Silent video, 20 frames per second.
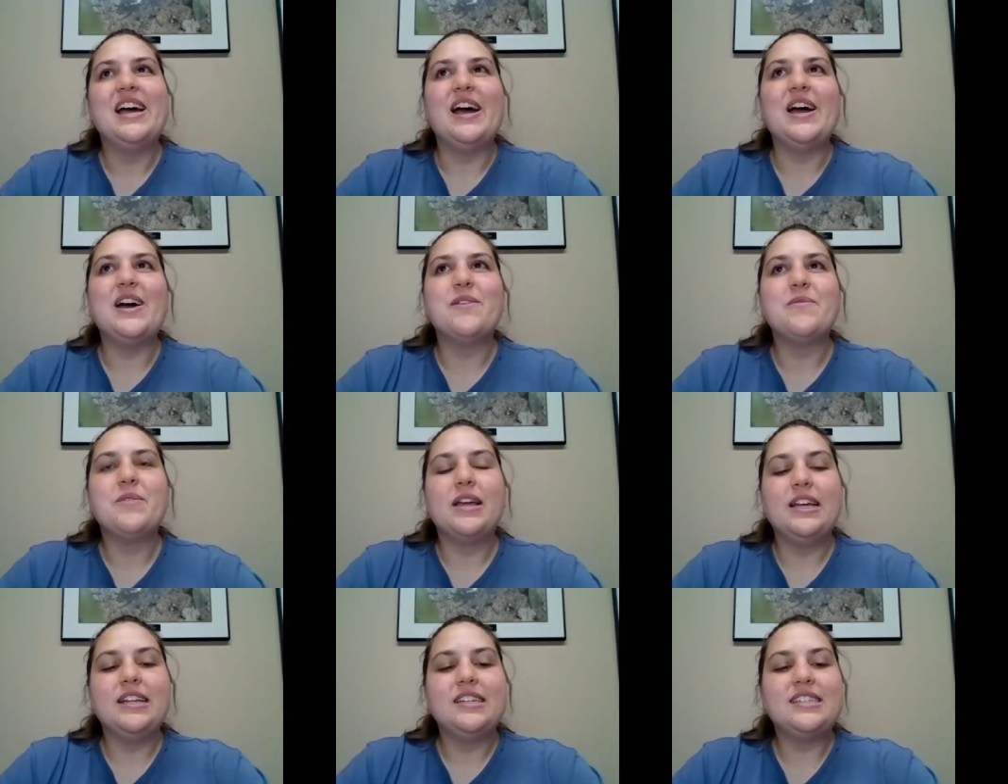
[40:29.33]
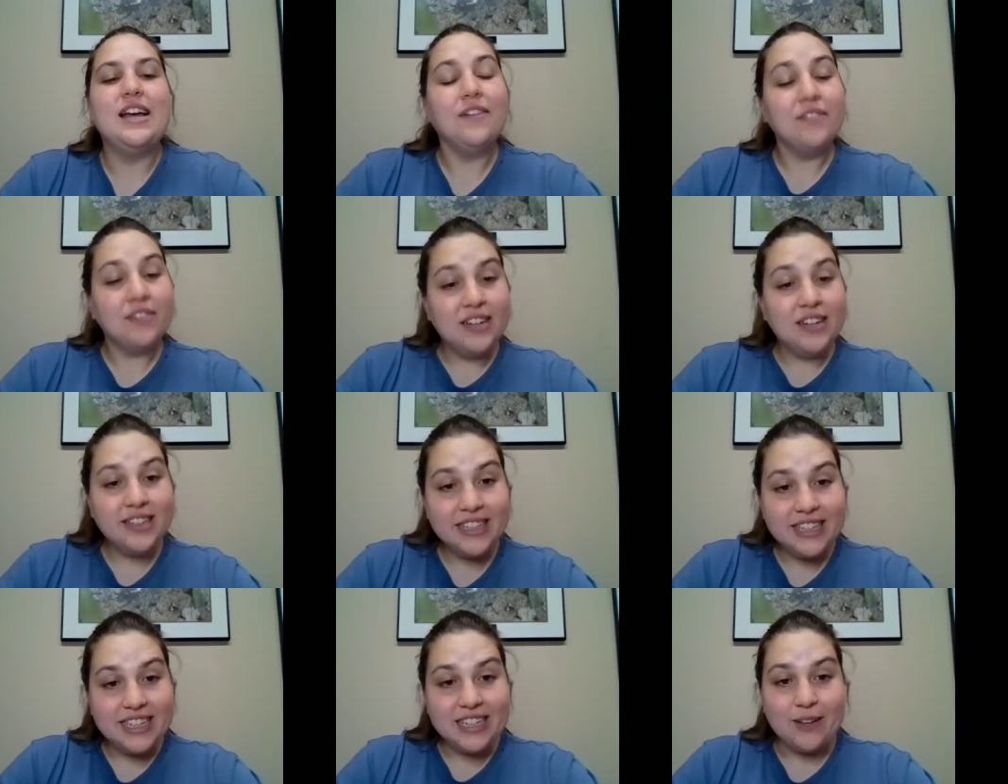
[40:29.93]
Um,
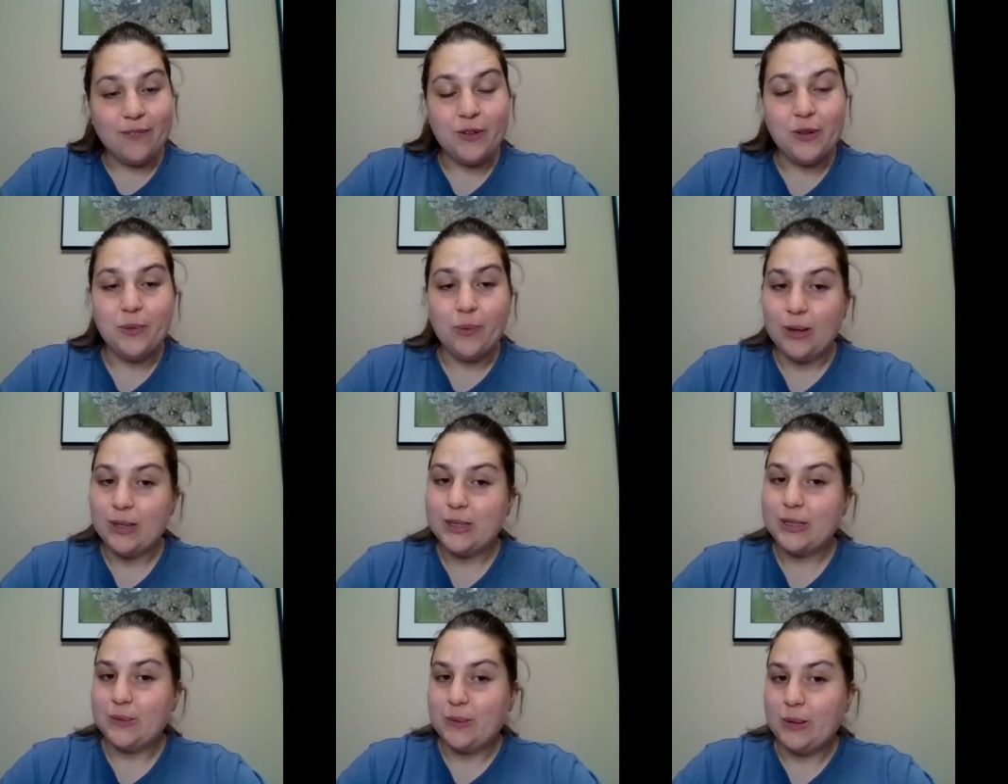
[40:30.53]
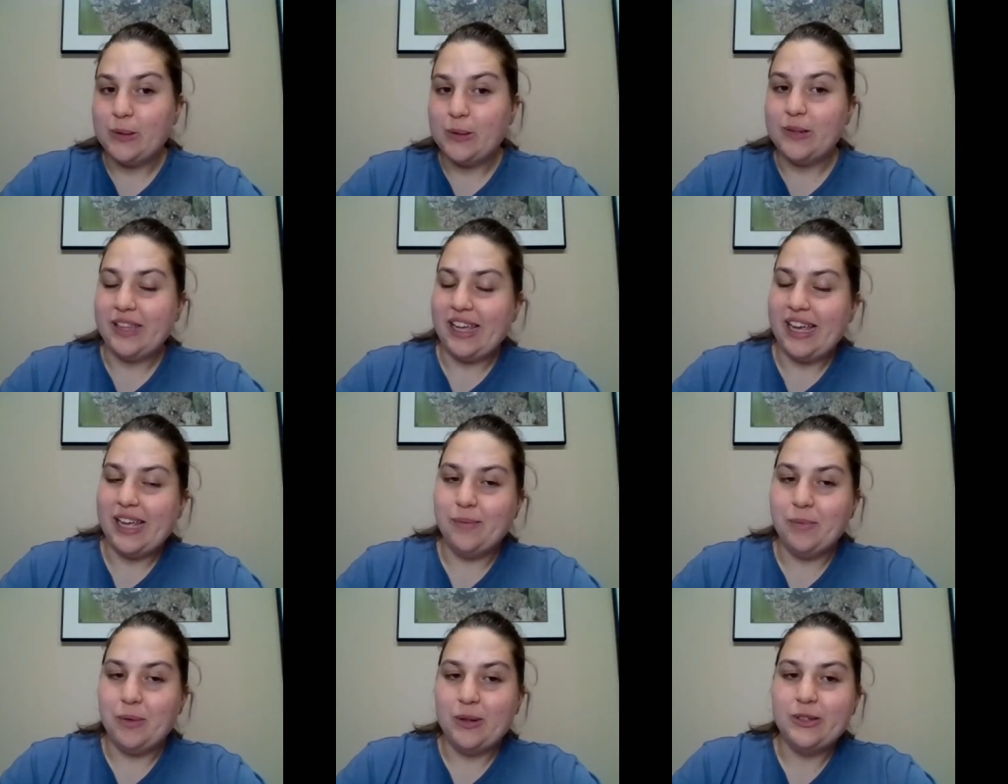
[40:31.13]
definitely, if you want to work with
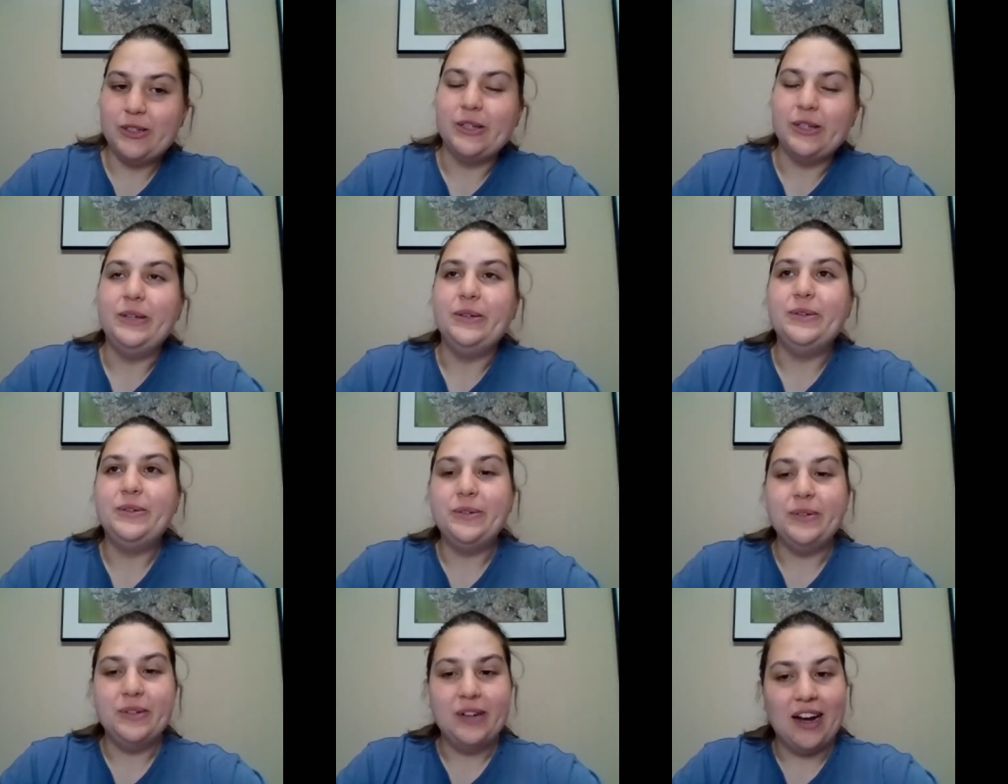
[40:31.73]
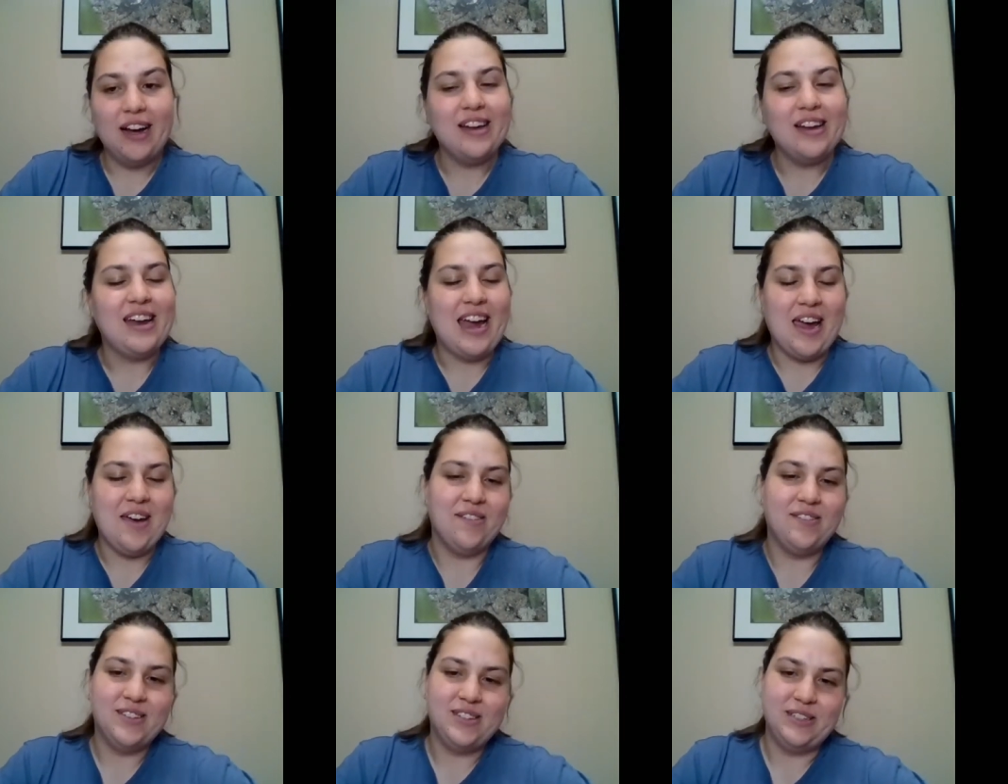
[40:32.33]
animals, you do not
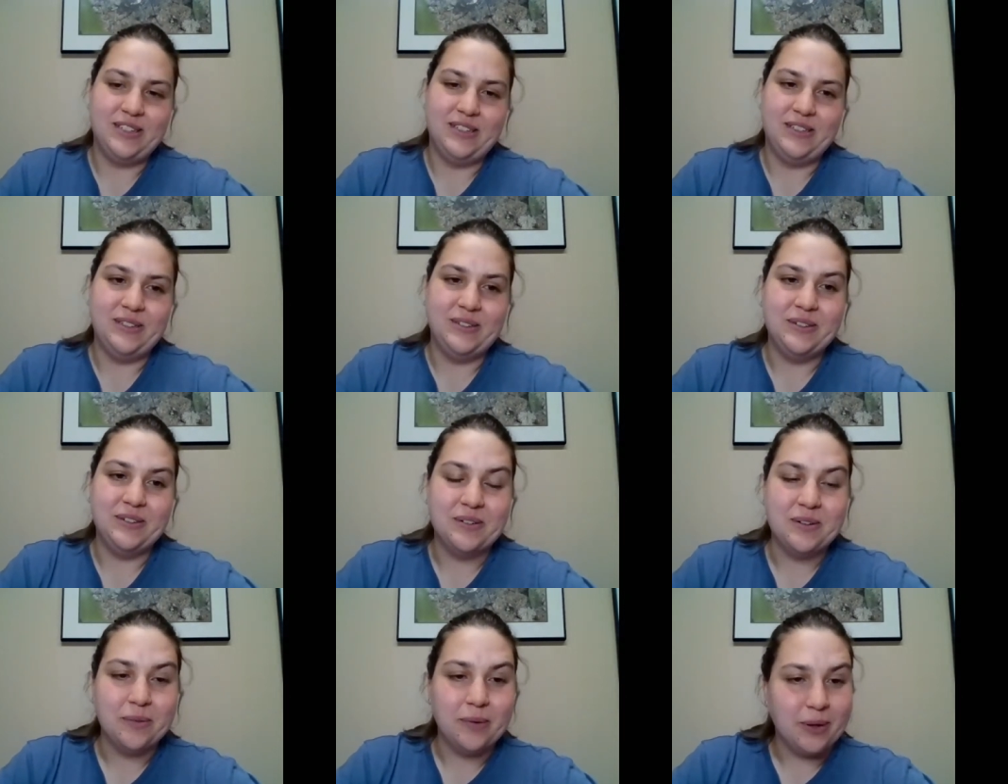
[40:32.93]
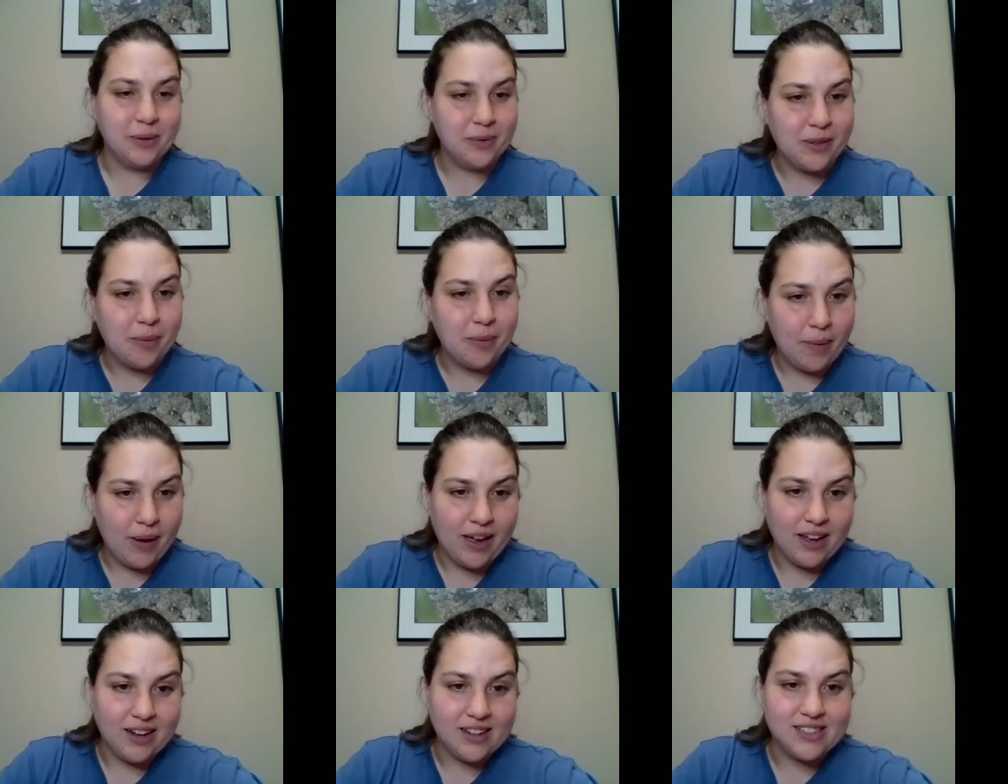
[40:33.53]
have to work
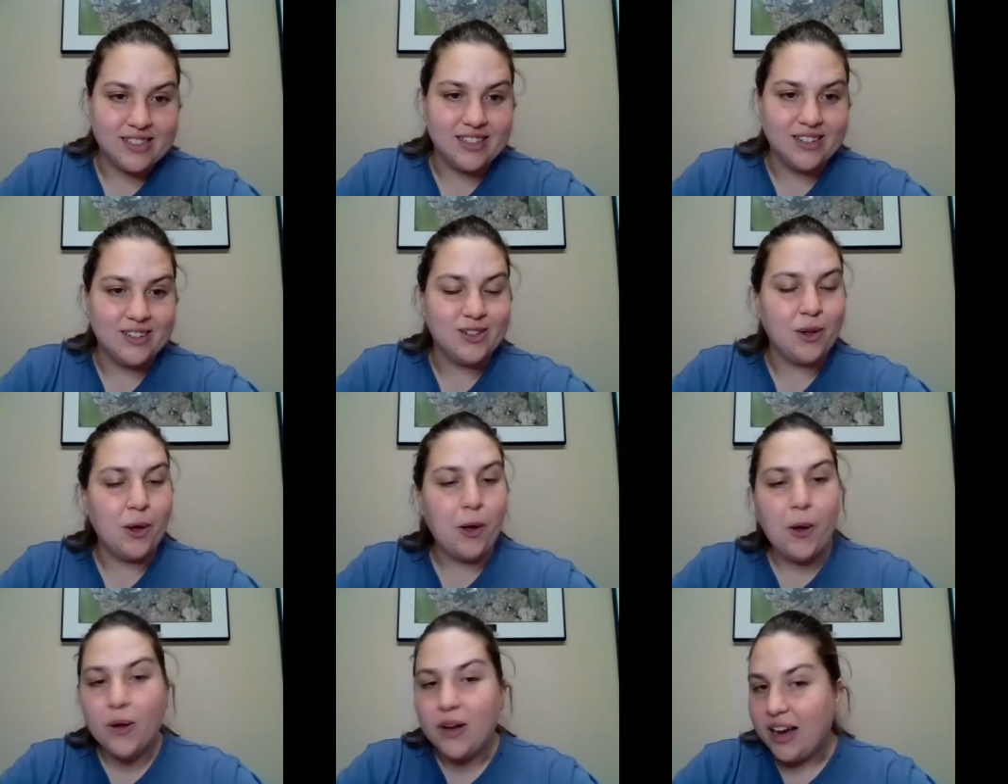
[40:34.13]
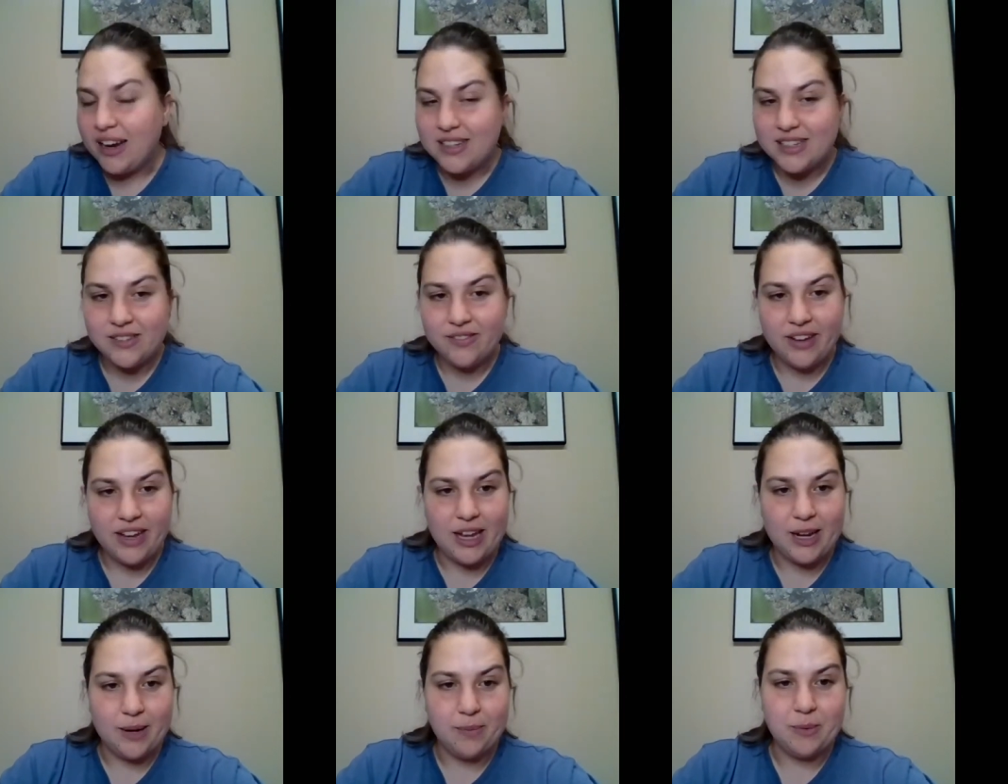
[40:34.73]
with bugs. There's all kinds
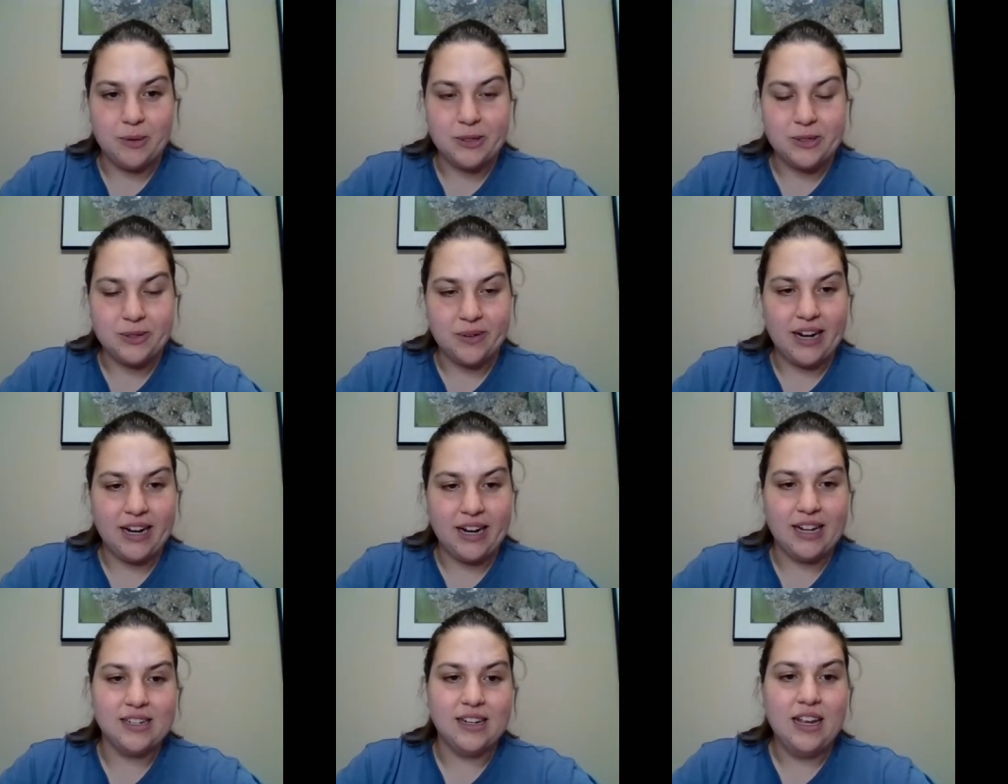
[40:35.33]
of animals, right?